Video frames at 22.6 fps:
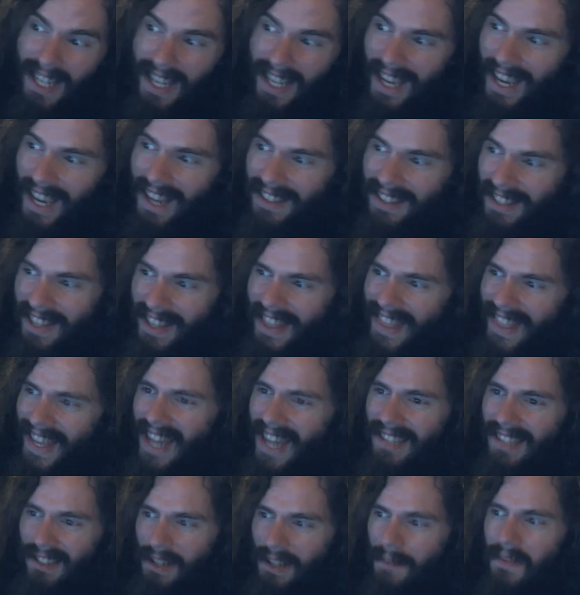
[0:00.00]
Isn't
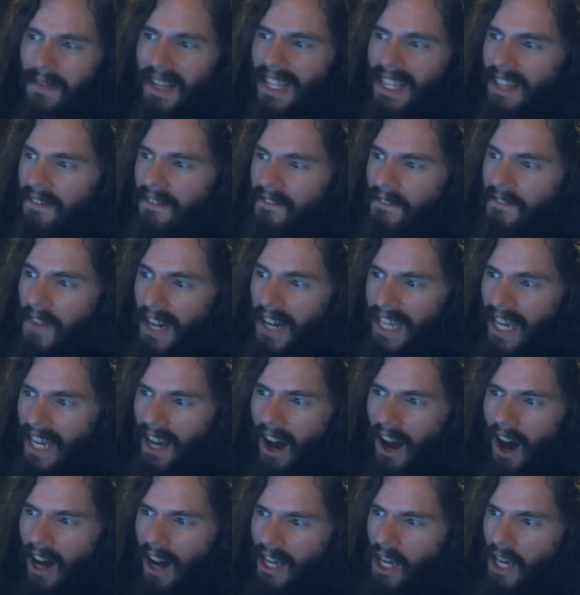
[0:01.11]
that something to fucking
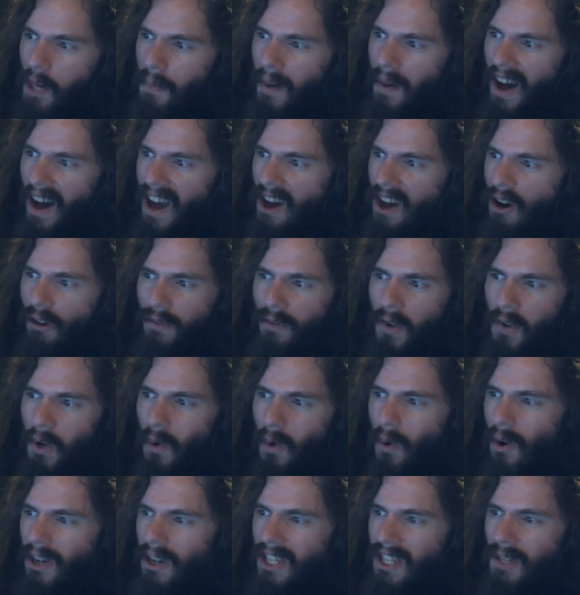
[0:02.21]
occupy over?
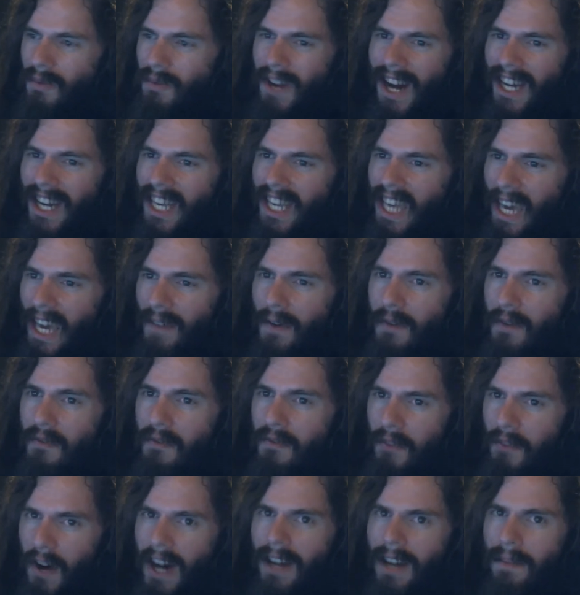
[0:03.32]
Or do you not give a
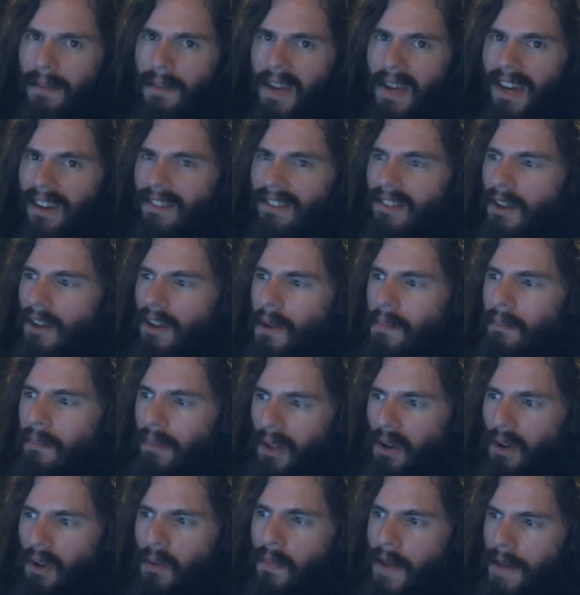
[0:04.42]
fuck because there are
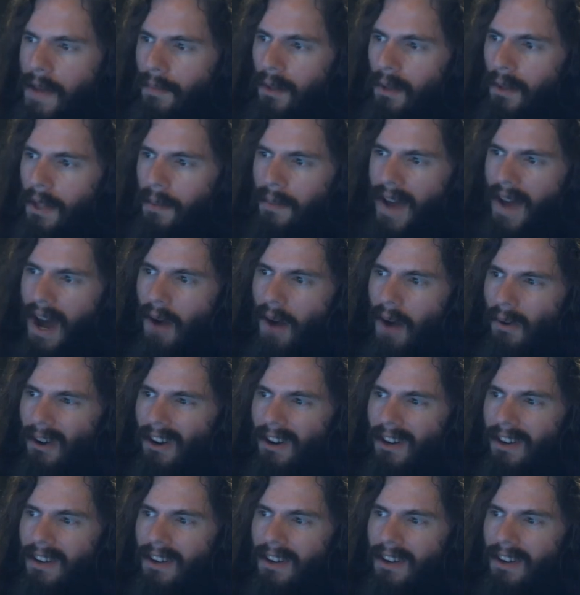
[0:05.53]
blue people in power?